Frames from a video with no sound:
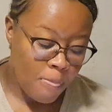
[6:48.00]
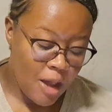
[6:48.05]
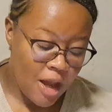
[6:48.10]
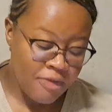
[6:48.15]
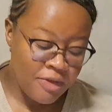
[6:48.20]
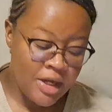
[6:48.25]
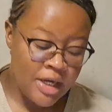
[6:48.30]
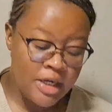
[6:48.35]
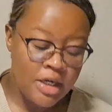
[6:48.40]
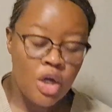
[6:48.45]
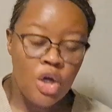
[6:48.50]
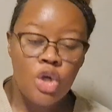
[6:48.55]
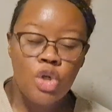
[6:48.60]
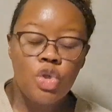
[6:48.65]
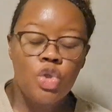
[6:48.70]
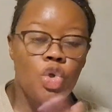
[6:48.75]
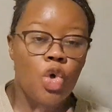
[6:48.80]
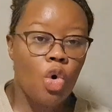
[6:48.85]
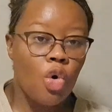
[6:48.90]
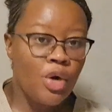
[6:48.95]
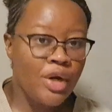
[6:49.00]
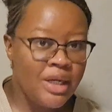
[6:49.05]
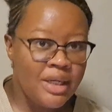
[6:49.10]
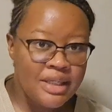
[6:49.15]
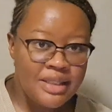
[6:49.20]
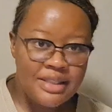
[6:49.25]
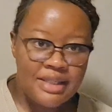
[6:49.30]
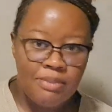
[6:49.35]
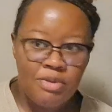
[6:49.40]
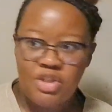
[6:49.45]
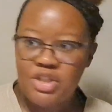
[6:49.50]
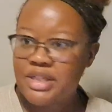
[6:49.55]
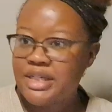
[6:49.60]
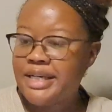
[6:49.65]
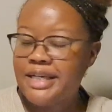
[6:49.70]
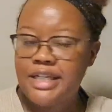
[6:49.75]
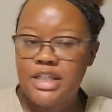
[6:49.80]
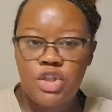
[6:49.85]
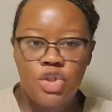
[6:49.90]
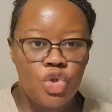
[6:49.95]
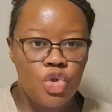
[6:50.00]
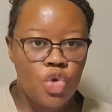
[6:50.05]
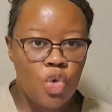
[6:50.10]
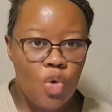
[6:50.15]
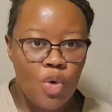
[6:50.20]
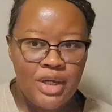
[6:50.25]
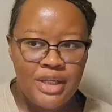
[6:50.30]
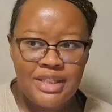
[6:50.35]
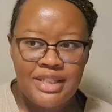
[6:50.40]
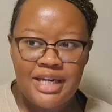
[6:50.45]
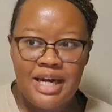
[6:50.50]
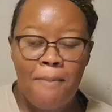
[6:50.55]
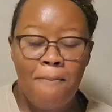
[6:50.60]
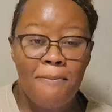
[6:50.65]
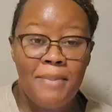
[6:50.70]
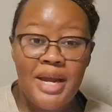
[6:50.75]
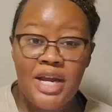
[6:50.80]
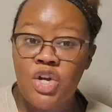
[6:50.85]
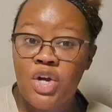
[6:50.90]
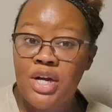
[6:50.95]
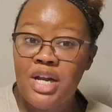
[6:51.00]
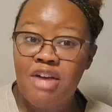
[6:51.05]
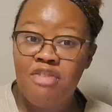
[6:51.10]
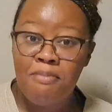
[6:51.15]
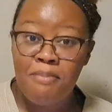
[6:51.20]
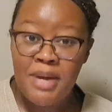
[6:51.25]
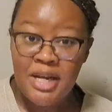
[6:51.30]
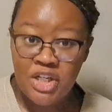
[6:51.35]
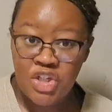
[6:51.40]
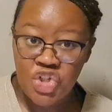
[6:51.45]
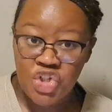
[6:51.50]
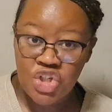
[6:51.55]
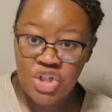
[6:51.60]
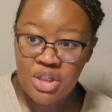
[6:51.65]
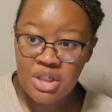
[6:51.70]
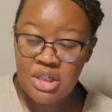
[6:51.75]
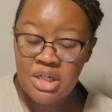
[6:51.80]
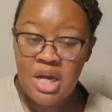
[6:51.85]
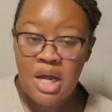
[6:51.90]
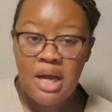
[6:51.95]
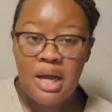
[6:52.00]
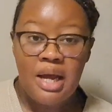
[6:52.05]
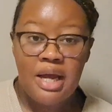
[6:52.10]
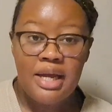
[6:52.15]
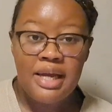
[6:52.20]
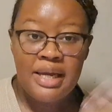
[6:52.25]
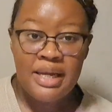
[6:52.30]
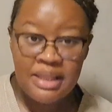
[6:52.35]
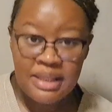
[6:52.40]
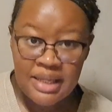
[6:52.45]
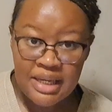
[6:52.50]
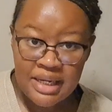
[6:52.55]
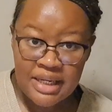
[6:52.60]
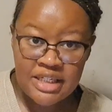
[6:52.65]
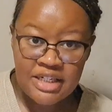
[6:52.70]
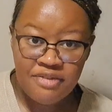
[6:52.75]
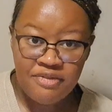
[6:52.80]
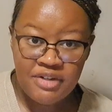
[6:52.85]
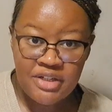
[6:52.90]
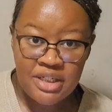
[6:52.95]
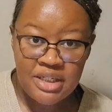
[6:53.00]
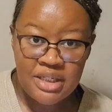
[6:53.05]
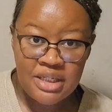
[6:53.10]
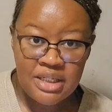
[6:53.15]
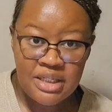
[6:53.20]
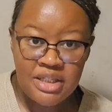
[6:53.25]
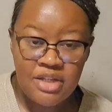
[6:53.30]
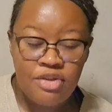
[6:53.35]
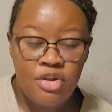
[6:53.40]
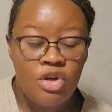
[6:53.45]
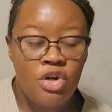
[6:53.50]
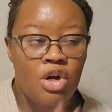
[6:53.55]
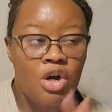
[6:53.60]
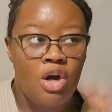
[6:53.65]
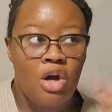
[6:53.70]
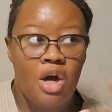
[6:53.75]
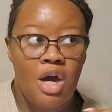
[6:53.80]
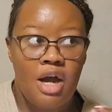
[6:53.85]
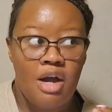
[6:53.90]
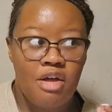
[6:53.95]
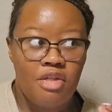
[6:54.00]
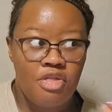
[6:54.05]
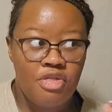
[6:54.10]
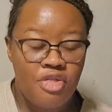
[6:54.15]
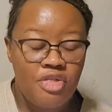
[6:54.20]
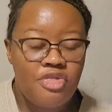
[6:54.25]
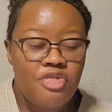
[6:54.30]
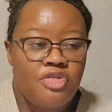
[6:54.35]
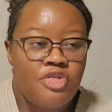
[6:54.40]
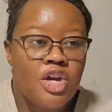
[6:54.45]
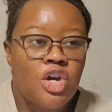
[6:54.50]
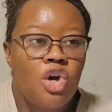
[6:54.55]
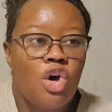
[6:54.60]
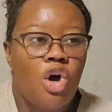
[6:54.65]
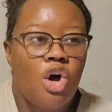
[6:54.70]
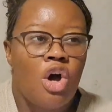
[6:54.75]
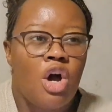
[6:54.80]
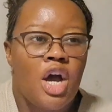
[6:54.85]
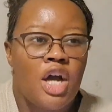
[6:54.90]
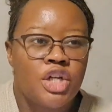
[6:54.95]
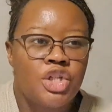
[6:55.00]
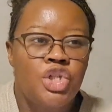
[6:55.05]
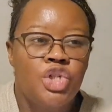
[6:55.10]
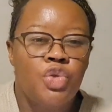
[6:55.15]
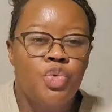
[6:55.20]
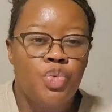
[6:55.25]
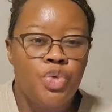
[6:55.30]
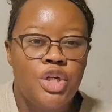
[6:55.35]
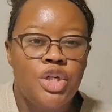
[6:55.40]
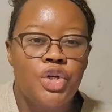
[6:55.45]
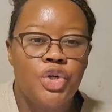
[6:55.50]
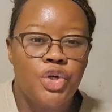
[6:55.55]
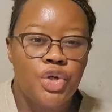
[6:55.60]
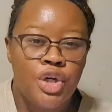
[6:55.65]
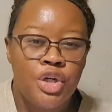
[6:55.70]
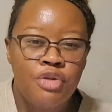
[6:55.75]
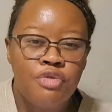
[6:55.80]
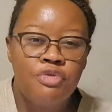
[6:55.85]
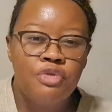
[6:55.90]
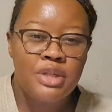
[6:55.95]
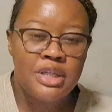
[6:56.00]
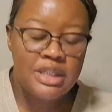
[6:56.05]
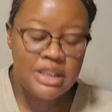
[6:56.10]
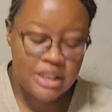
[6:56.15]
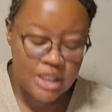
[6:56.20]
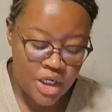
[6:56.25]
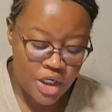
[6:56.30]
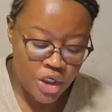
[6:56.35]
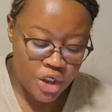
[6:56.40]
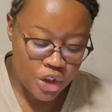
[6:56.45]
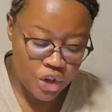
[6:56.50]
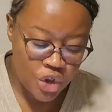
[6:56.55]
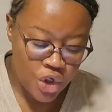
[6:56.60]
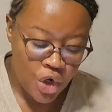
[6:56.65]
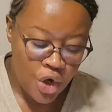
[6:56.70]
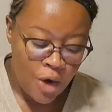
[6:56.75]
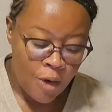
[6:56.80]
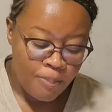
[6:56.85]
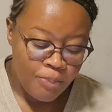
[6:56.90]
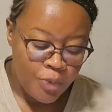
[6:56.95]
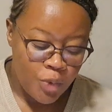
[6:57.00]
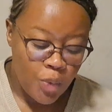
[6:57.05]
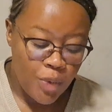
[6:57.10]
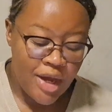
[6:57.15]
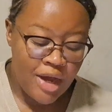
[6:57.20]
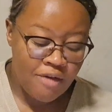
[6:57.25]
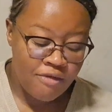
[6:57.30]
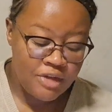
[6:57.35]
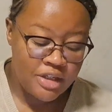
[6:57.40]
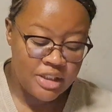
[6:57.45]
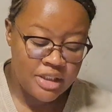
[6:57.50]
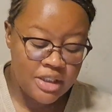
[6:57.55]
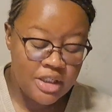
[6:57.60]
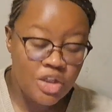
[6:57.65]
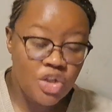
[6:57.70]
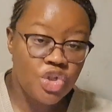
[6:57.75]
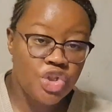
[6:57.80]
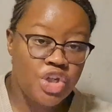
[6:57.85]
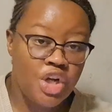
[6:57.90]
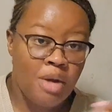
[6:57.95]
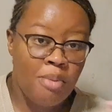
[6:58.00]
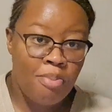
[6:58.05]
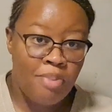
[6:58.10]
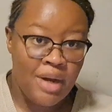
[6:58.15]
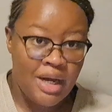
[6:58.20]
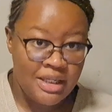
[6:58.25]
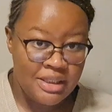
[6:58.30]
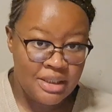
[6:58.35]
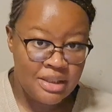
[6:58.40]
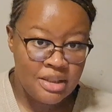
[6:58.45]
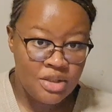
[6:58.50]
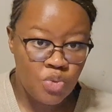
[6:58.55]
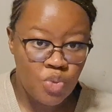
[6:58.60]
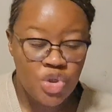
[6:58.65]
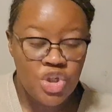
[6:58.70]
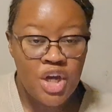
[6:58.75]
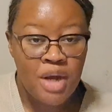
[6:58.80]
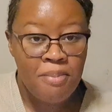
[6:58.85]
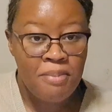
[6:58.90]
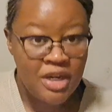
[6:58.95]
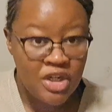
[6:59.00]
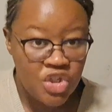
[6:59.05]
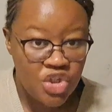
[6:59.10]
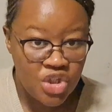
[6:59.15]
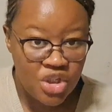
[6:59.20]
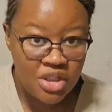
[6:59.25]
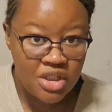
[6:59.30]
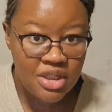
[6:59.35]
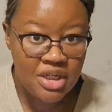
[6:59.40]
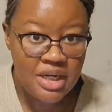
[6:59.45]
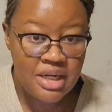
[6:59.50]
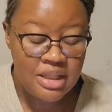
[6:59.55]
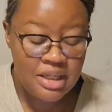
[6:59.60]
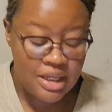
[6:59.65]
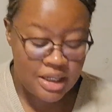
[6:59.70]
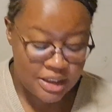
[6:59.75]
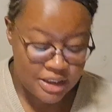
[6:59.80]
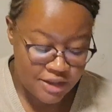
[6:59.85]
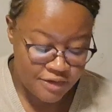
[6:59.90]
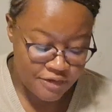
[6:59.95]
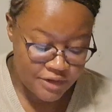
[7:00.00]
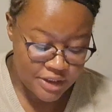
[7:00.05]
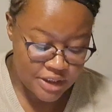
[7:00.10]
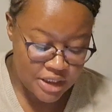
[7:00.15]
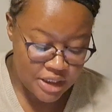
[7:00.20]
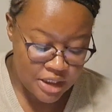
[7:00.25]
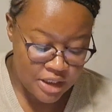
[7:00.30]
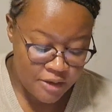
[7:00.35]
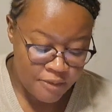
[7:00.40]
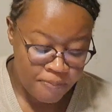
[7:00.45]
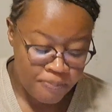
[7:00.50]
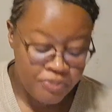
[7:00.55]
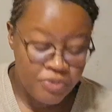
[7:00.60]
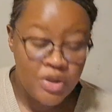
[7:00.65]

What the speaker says: And then toys, I'm just going to list toys that I may not have mentioned in the activities that I think are actually really good for this age. We have the single shape puzzles, which I mentioned in the activity.